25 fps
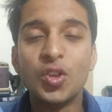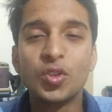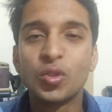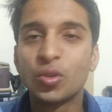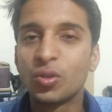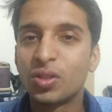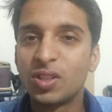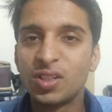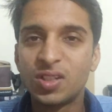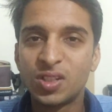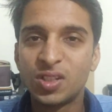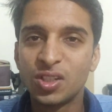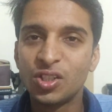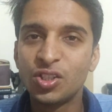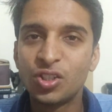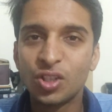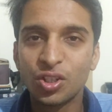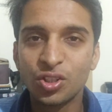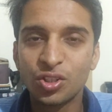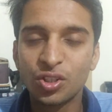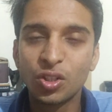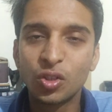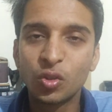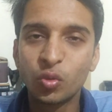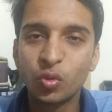So this is
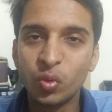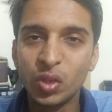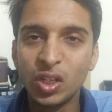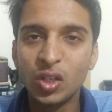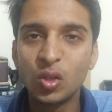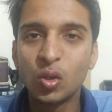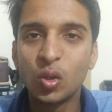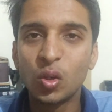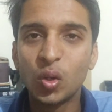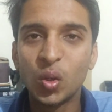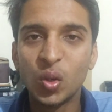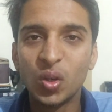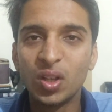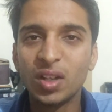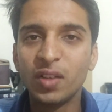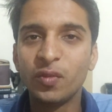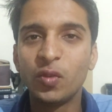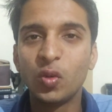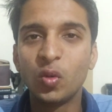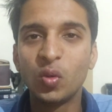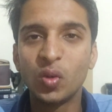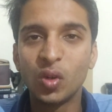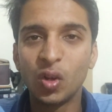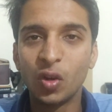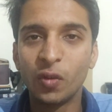just a quick
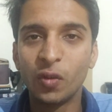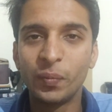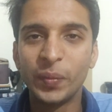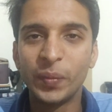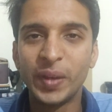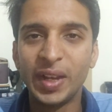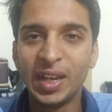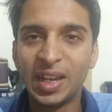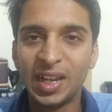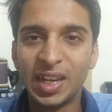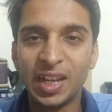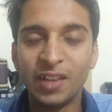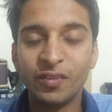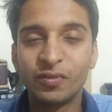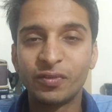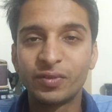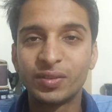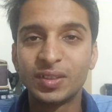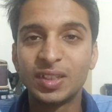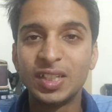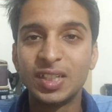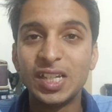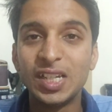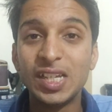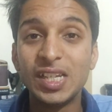overview of my
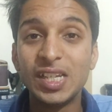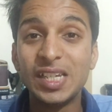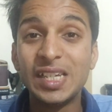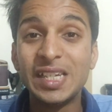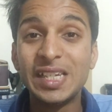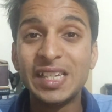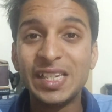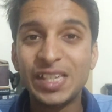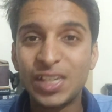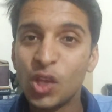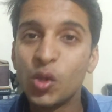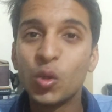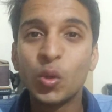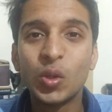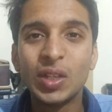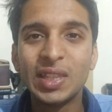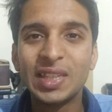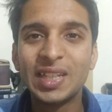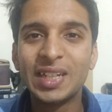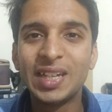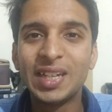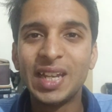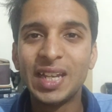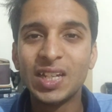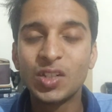life. See you in
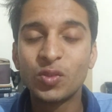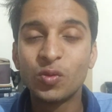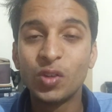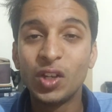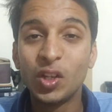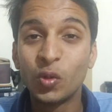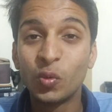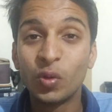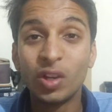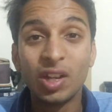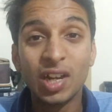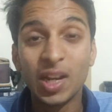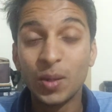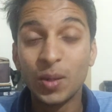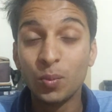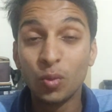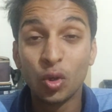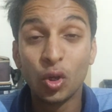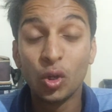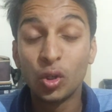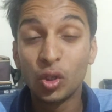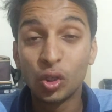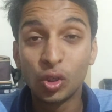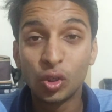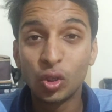the next video, where I'm
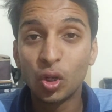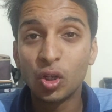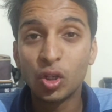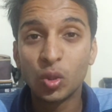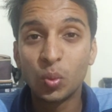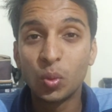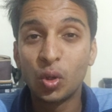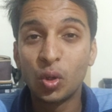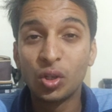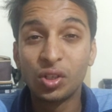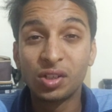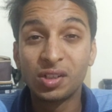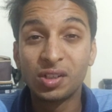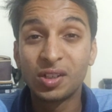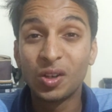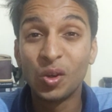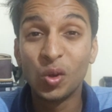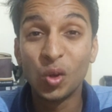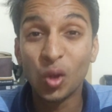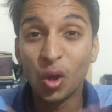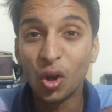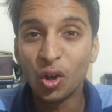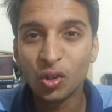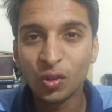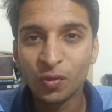going to talk about a
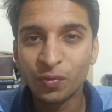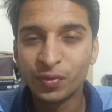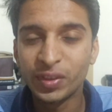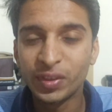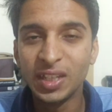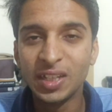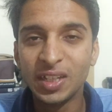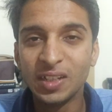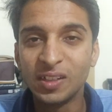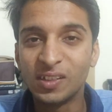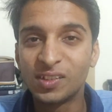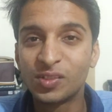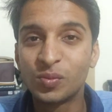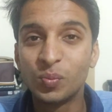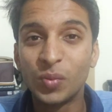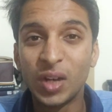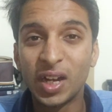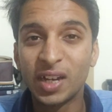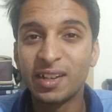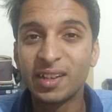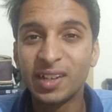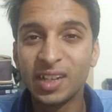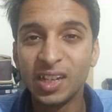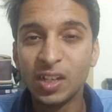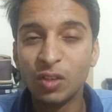lot of things,
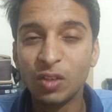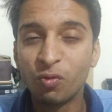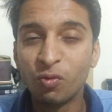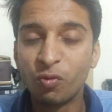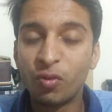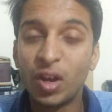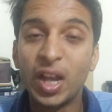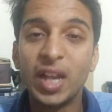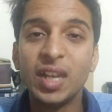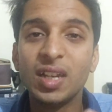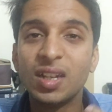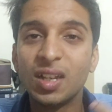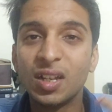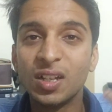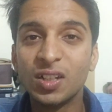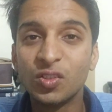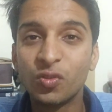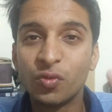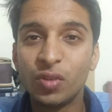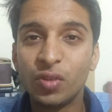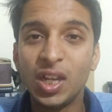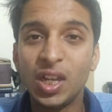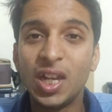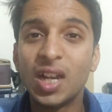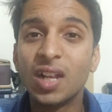marketing, finance,
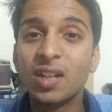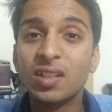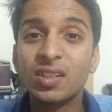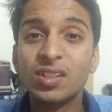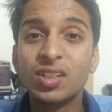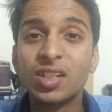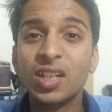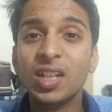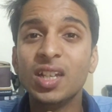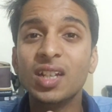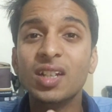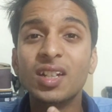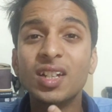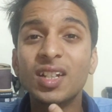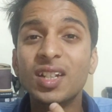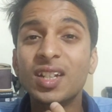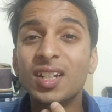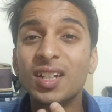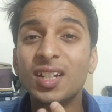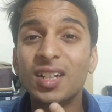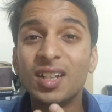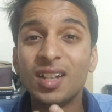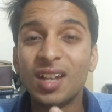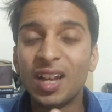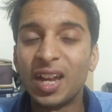freelancing,
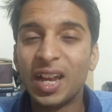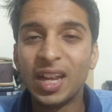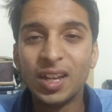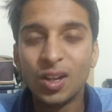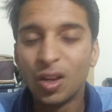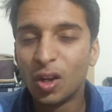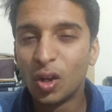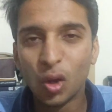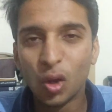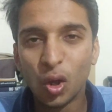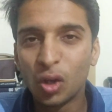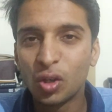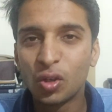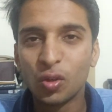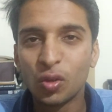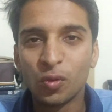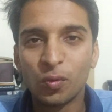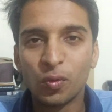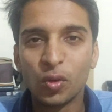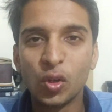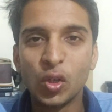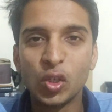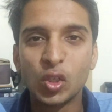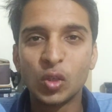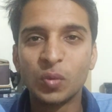and a lot of
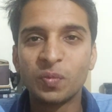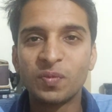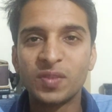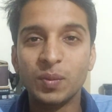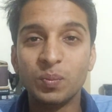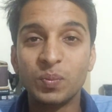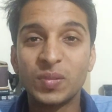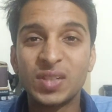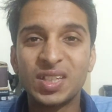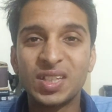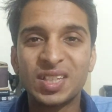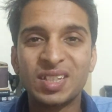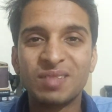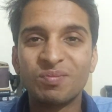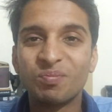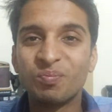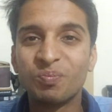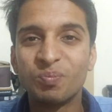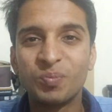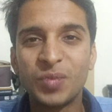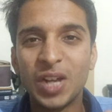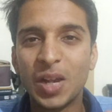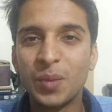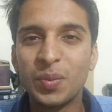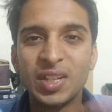things.
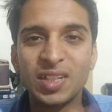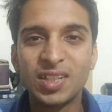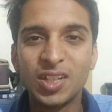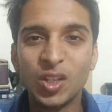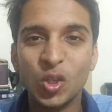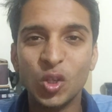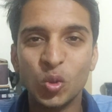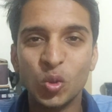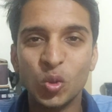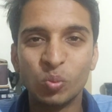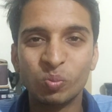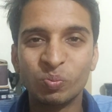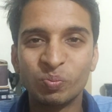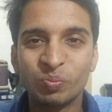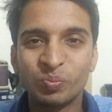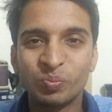Bye bye. See you.